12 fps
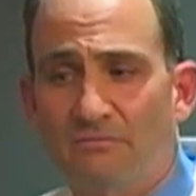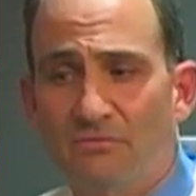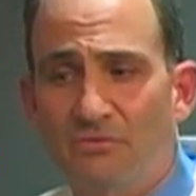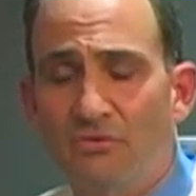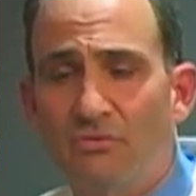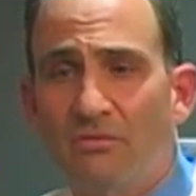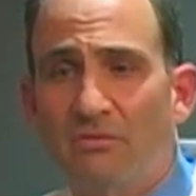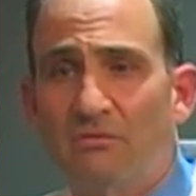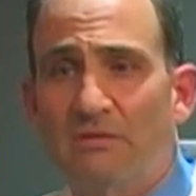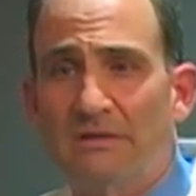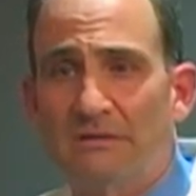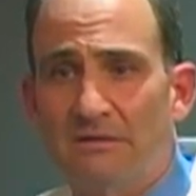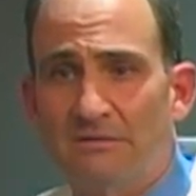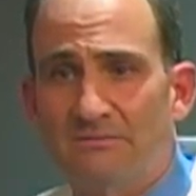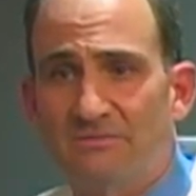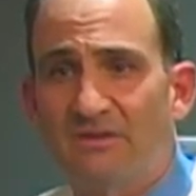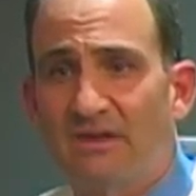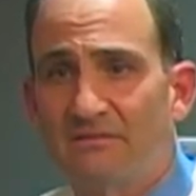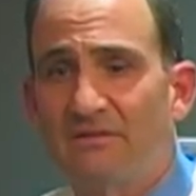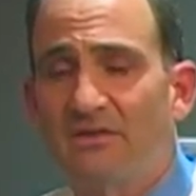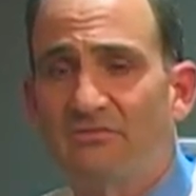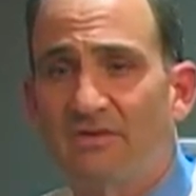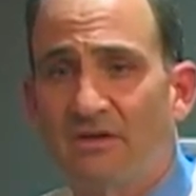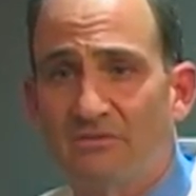newer
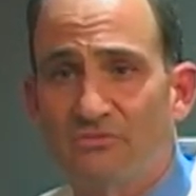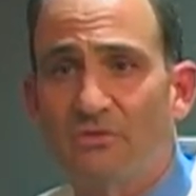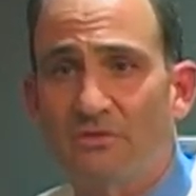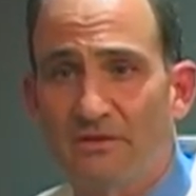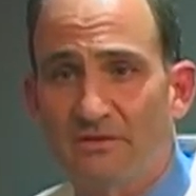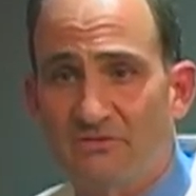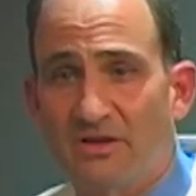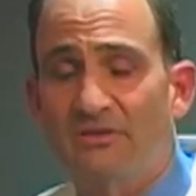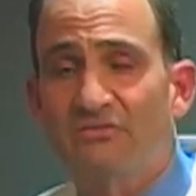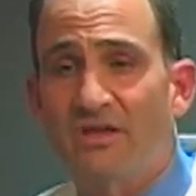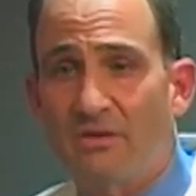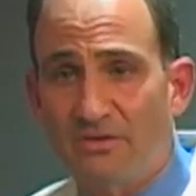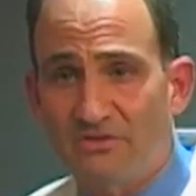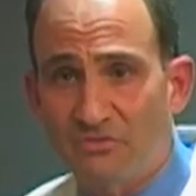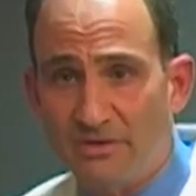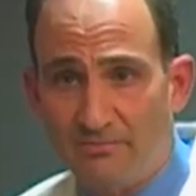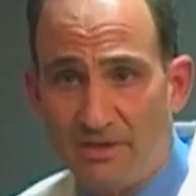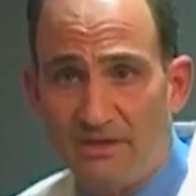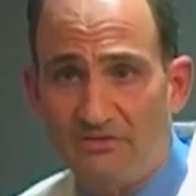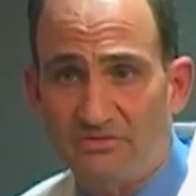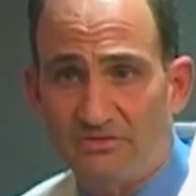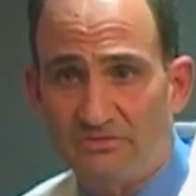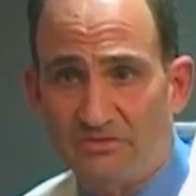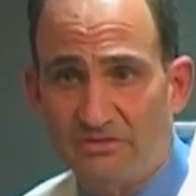Orthopaedics that has really changed how we treat
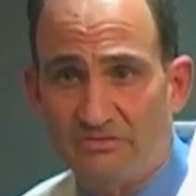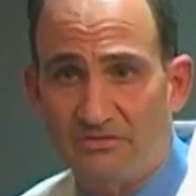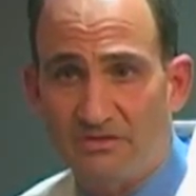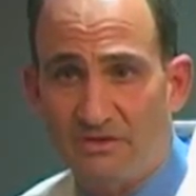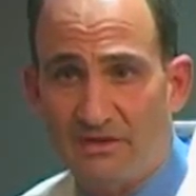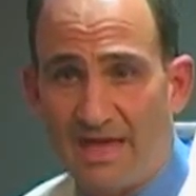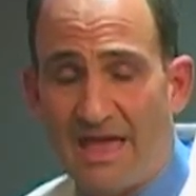patients is the